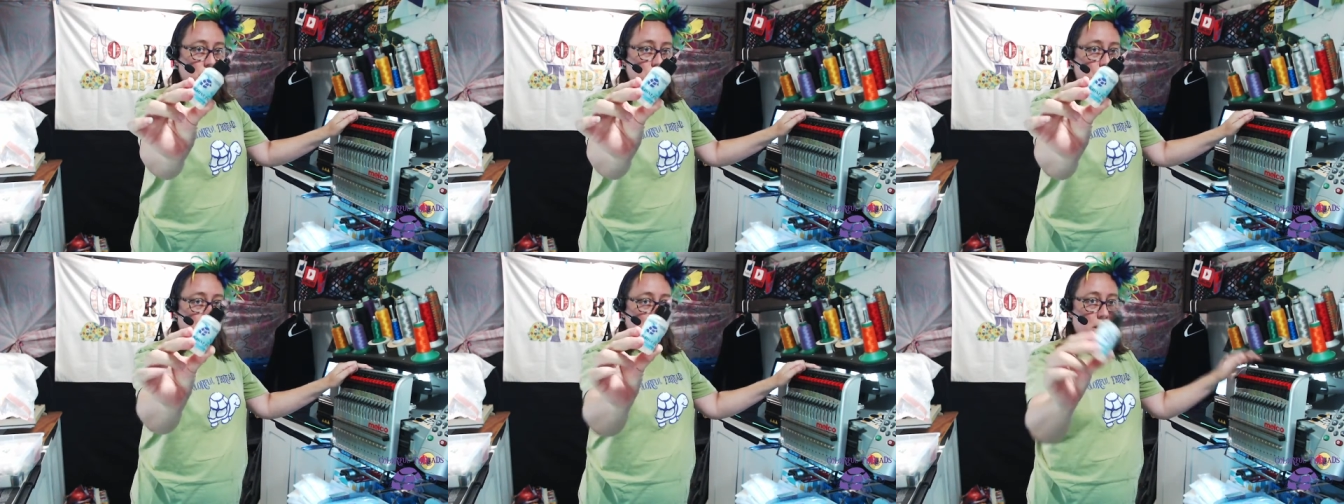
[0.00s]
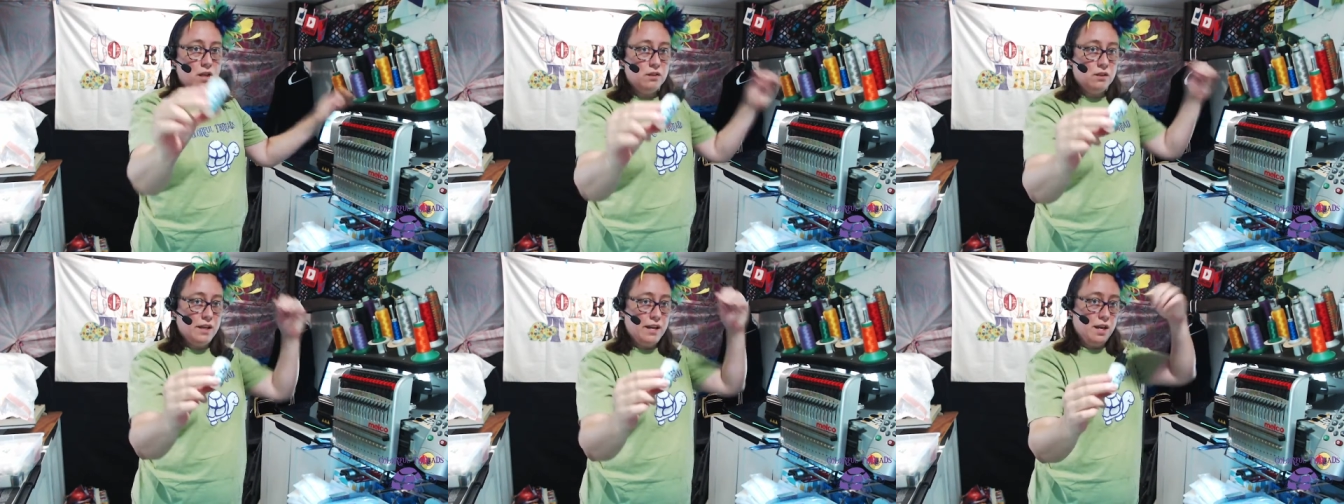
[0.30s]
There'll be
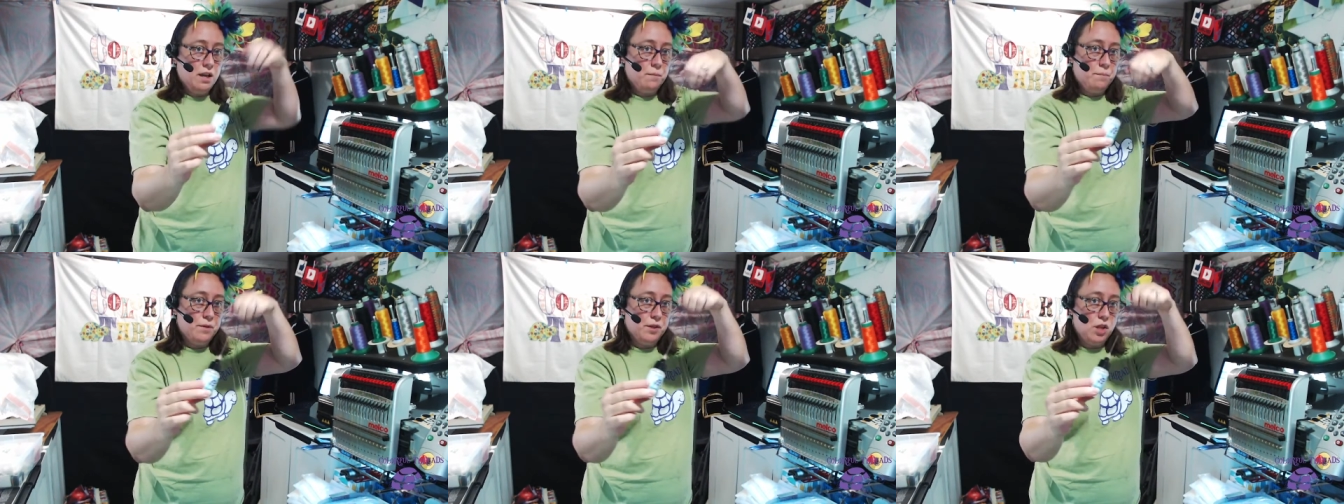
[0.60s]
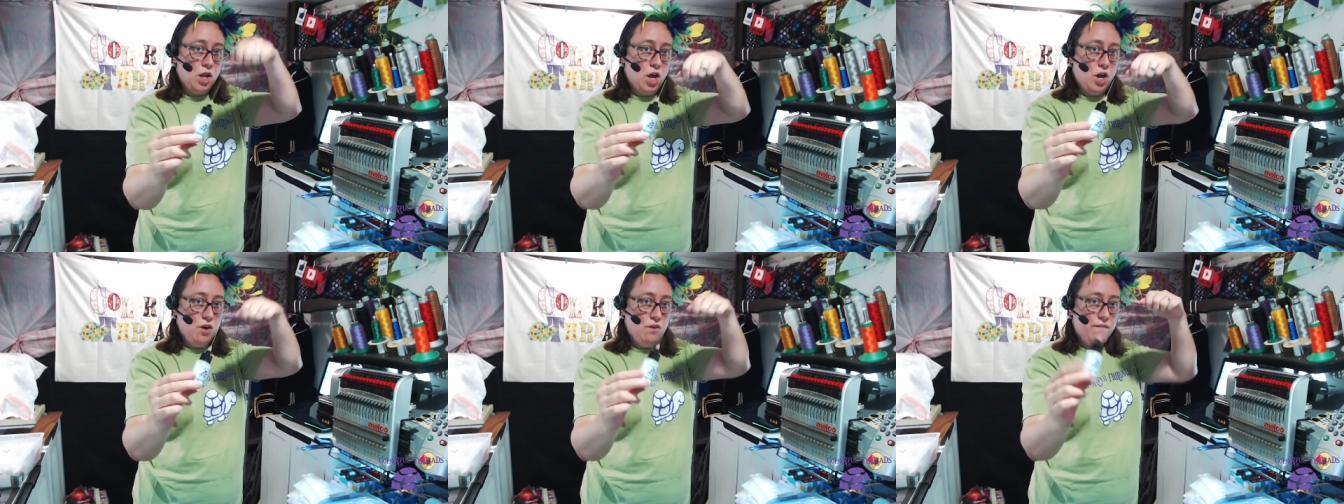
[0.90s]
a link
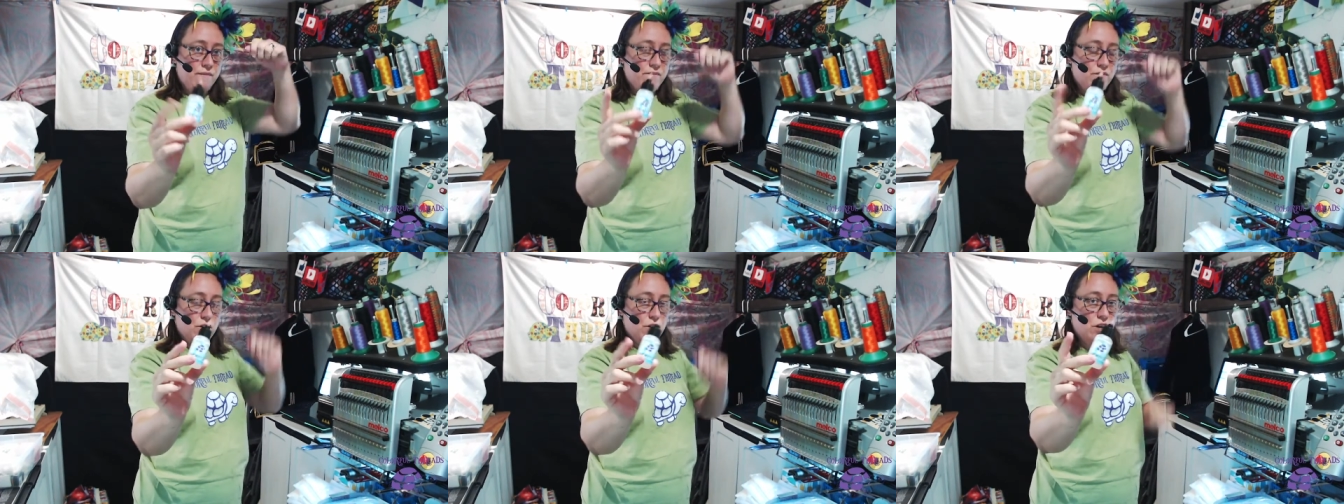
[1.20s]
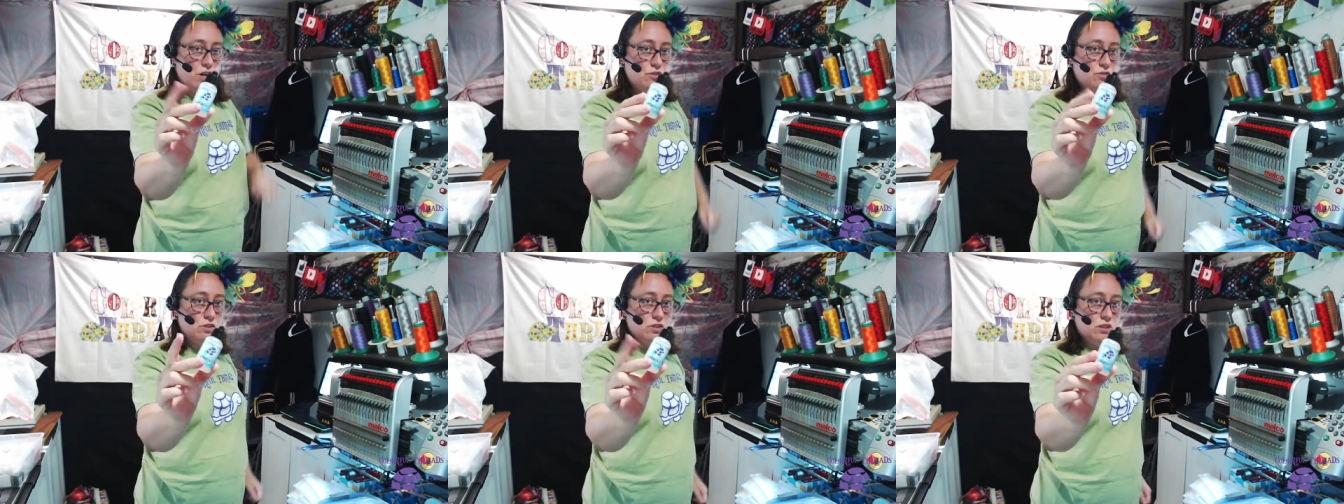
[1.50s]
below if you're
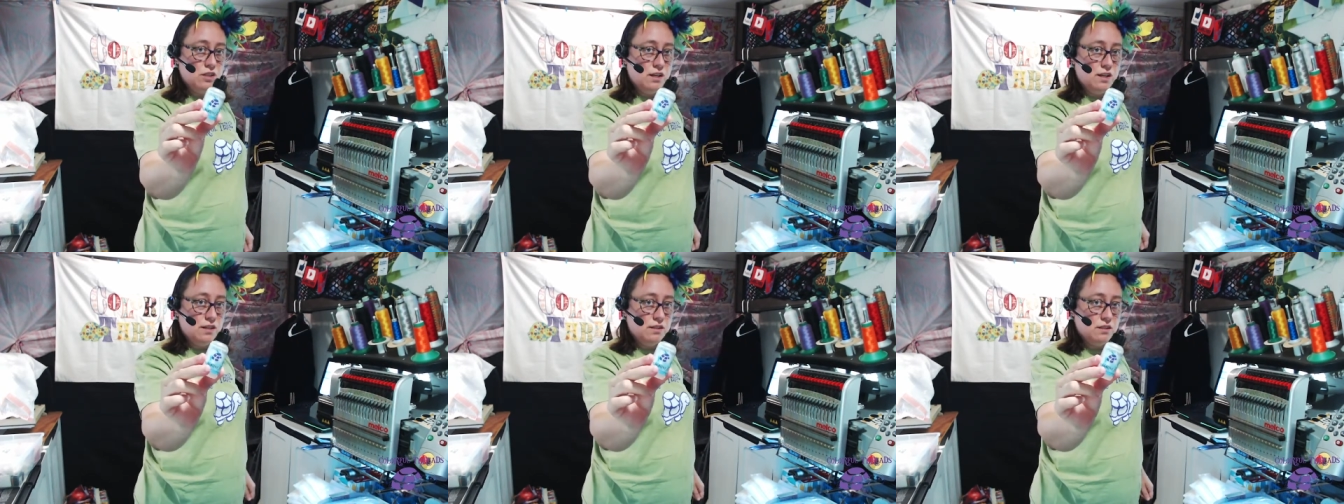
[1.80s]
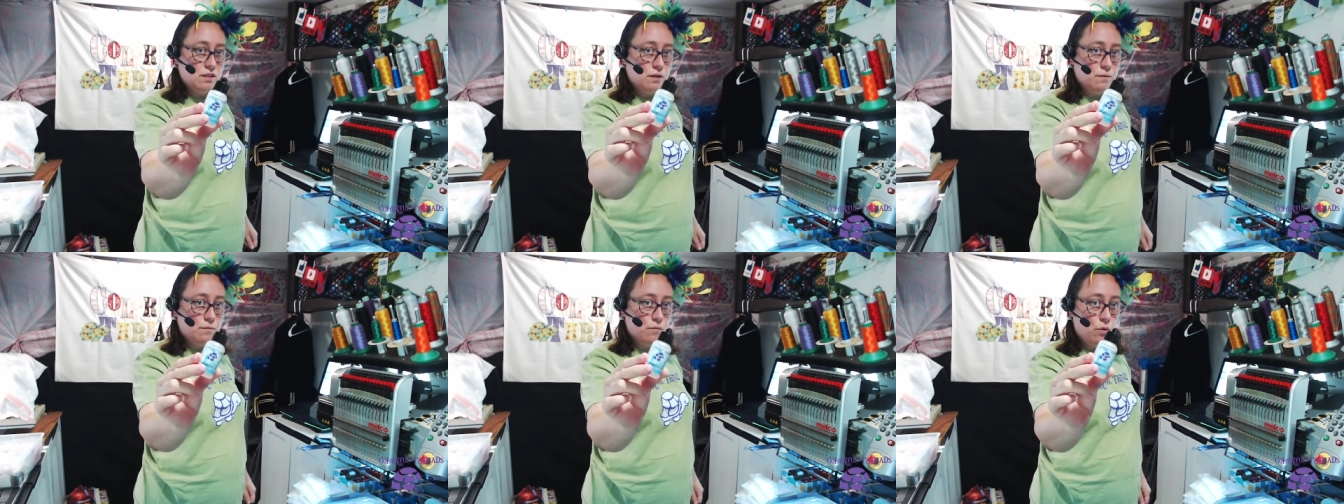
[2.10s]
interested in
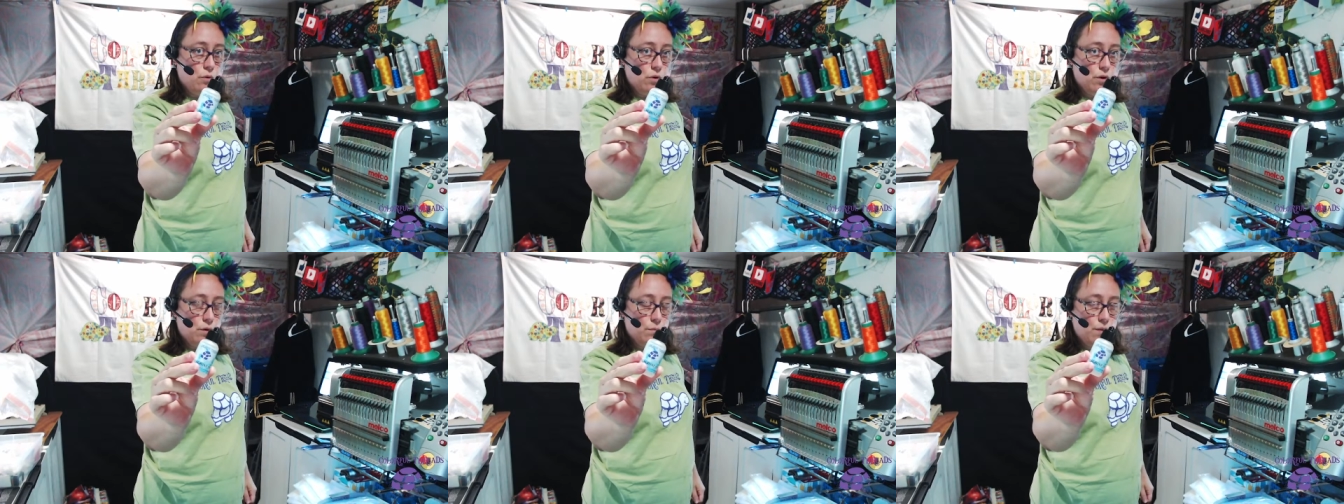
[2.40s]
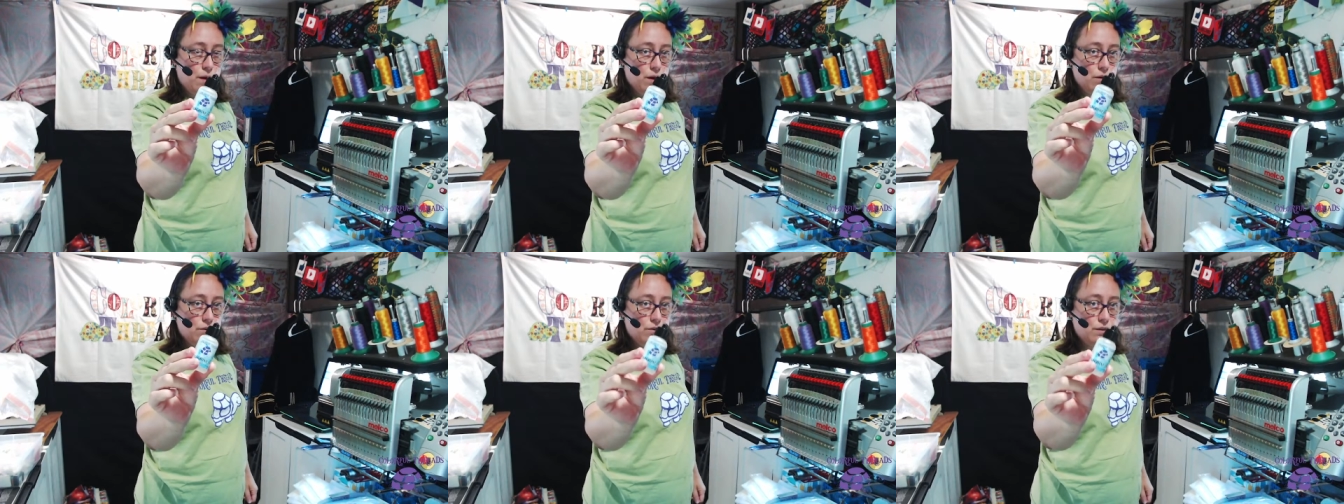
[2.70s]
some oil
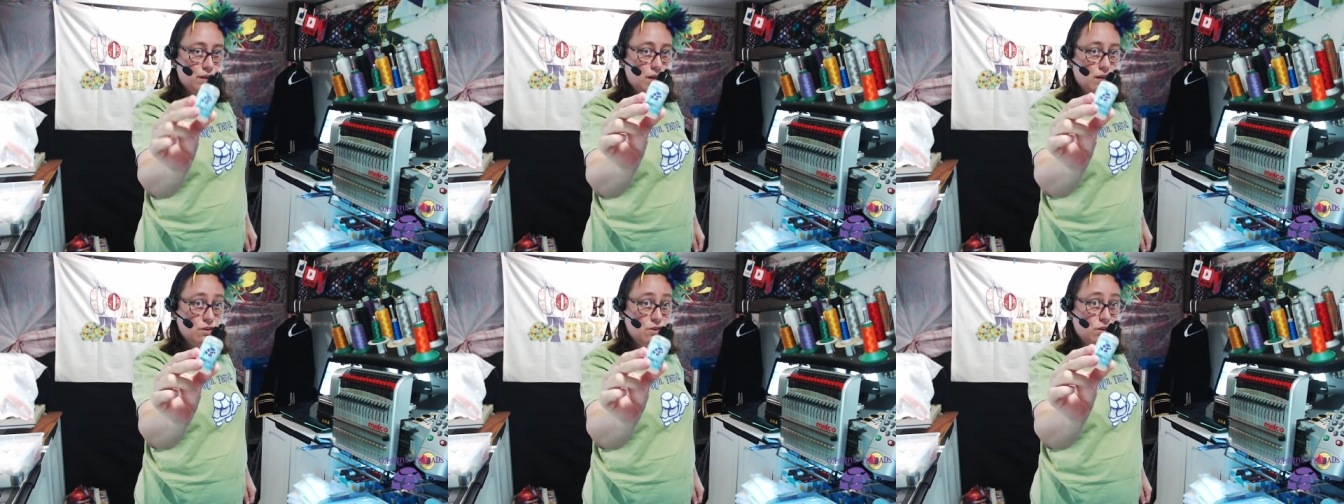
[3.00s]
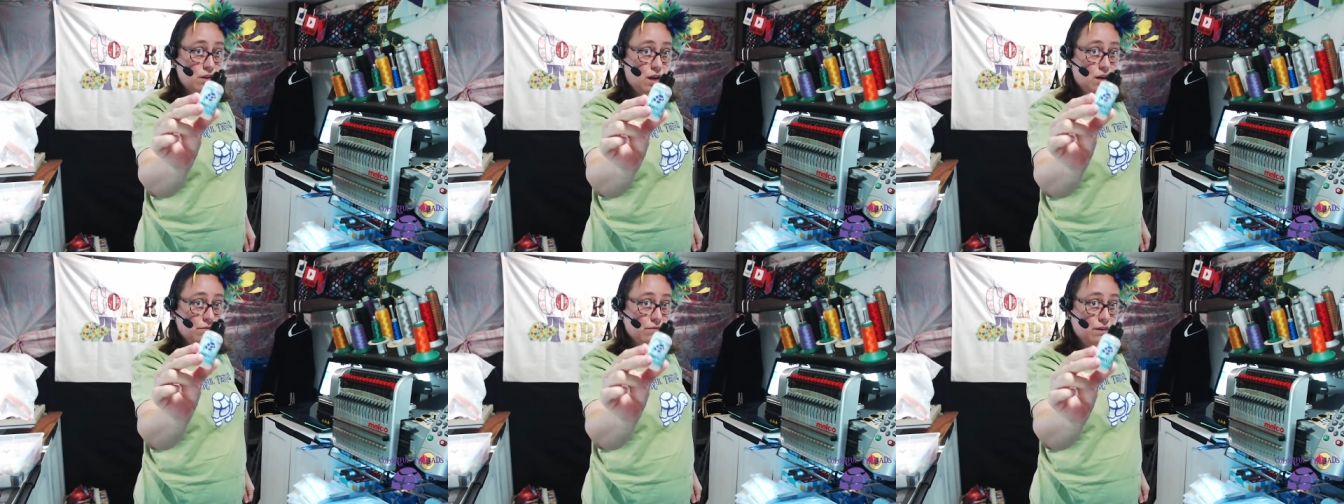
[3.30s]
bottle that you can